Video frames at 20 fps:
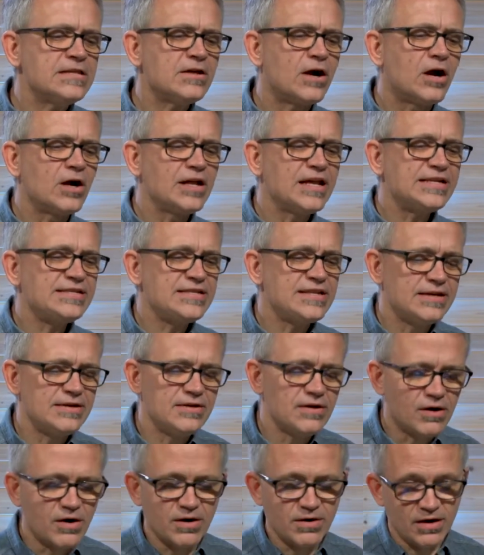Our
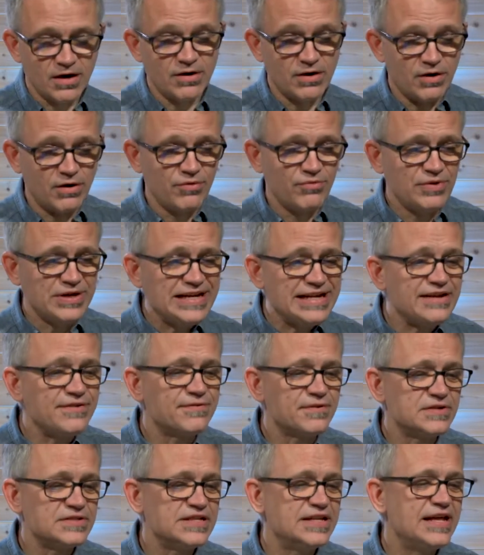lesson, our reading
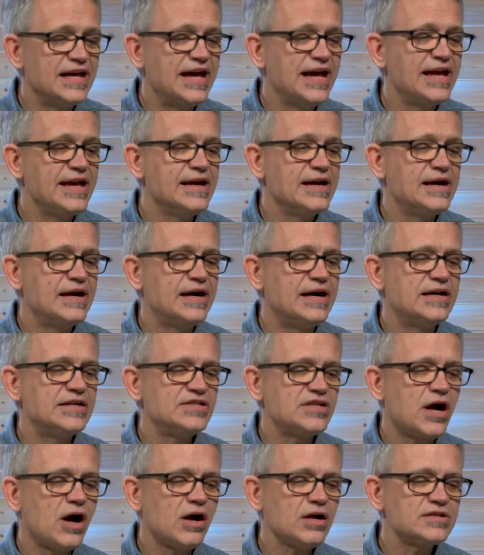for today,
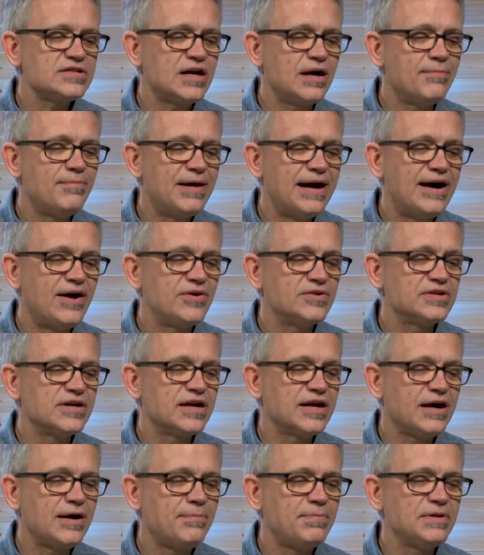talked about a
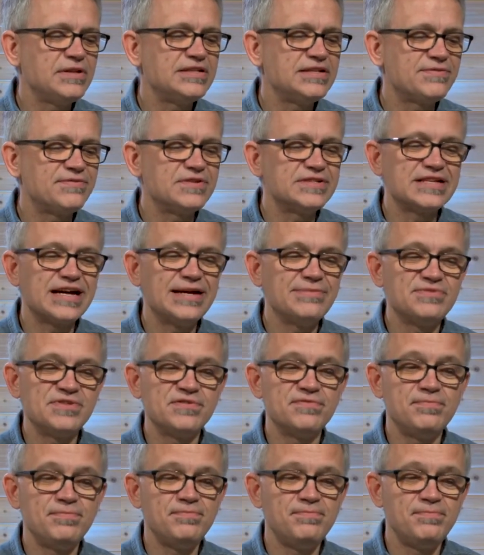couple of different types
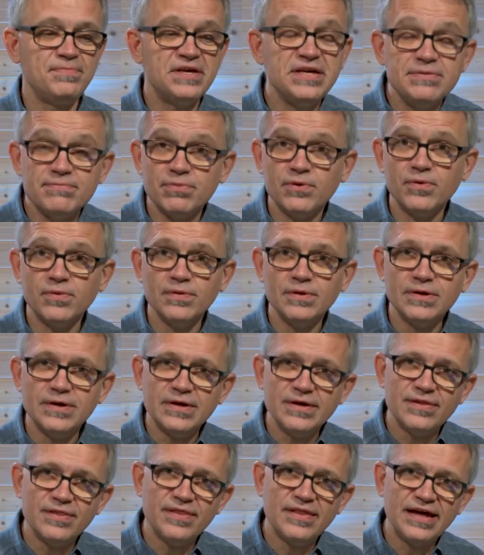of people
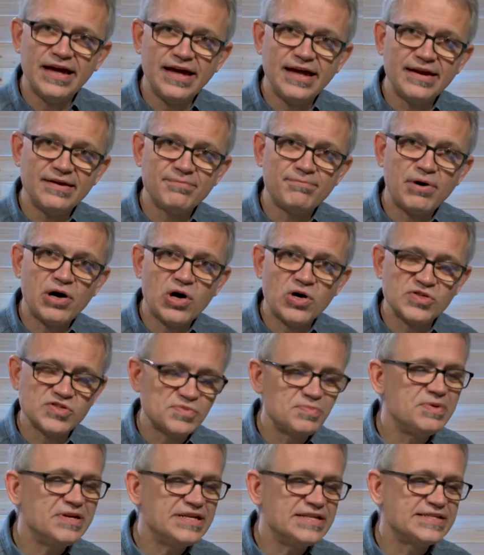that Paul
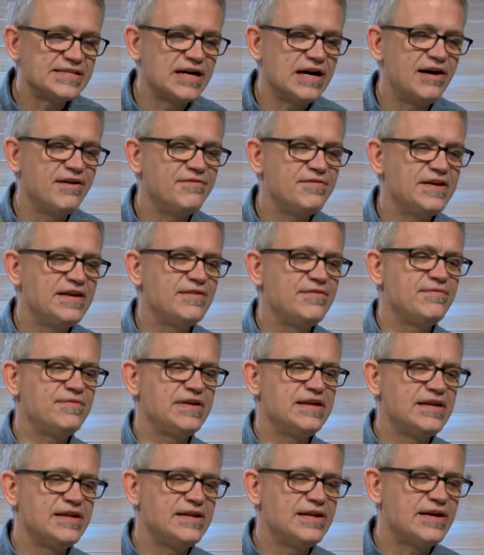speaks of
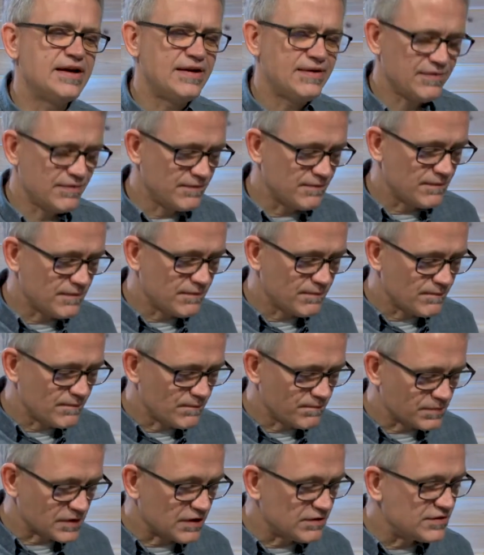in
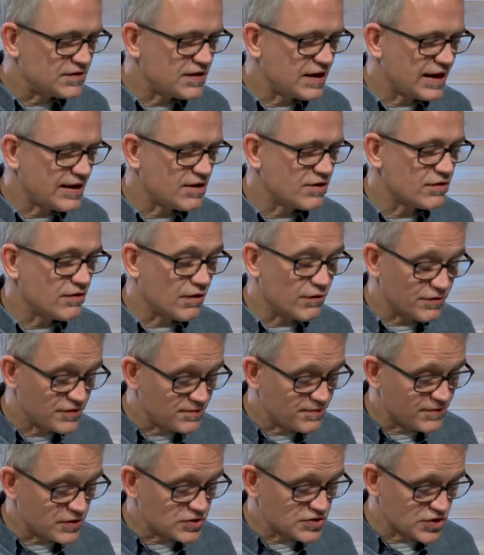
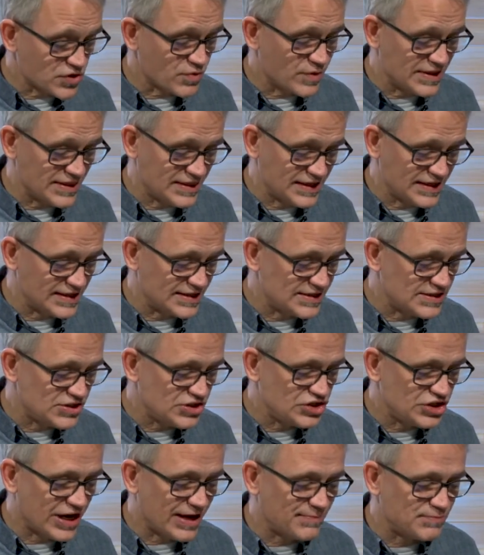1
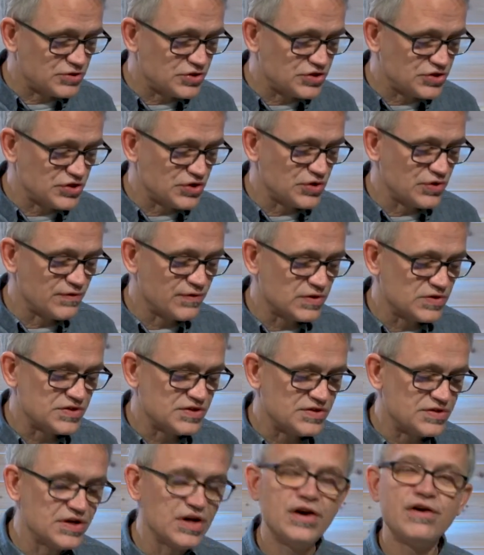Corinthians chapter 2,
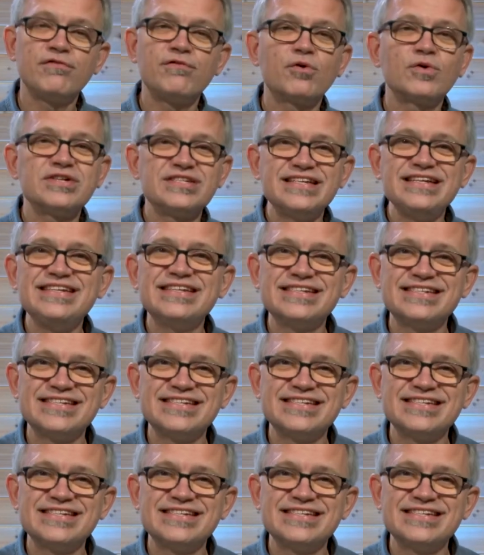verses 14 to